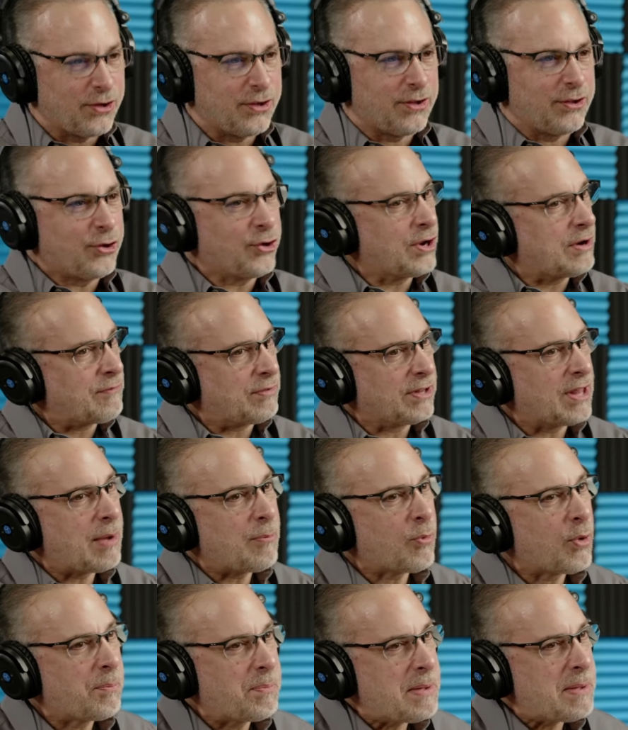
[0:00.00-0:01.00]
You're gonna have a lot
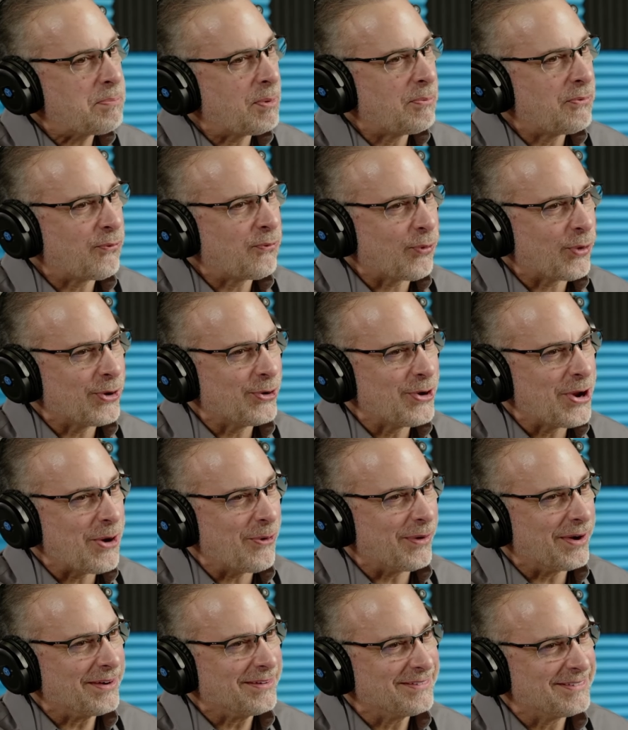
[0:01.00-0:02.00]
more people before you
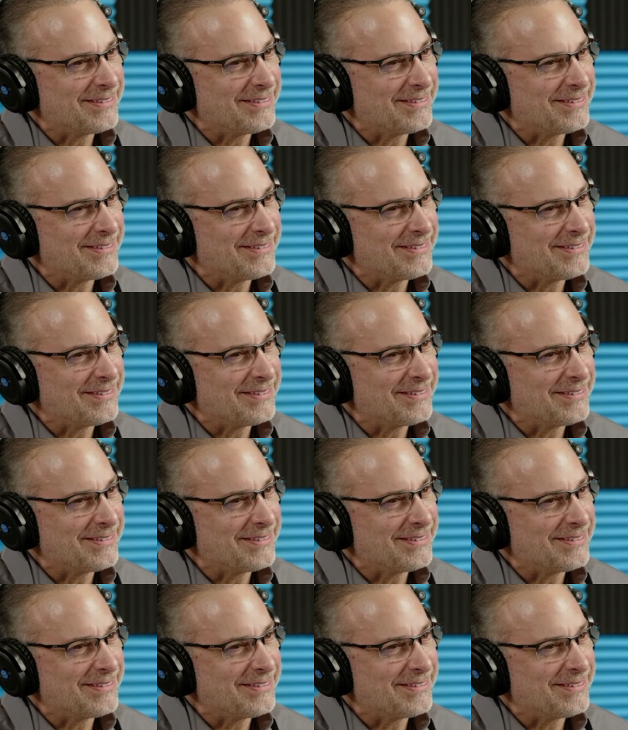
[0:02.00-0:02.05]
know it.